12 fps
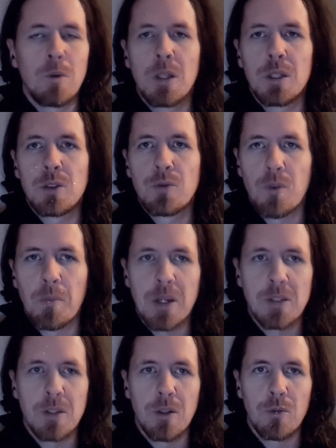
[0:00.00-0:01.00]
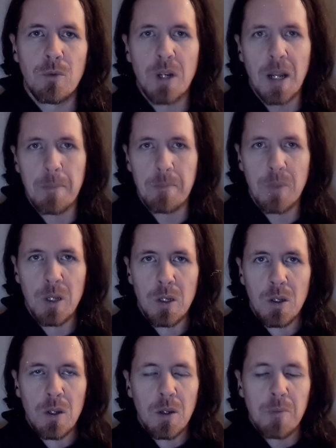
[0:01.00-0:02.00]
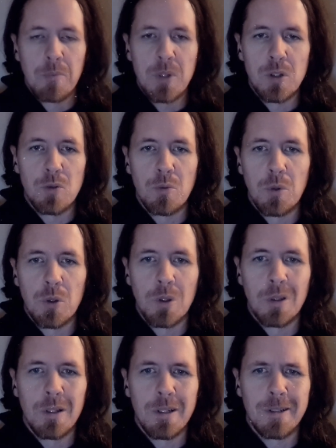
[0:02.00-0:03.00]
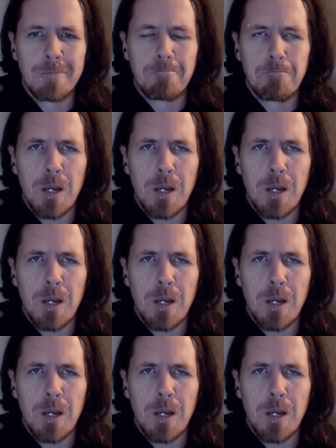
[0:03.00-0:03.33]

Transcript: at least for myself, when I'm miserable.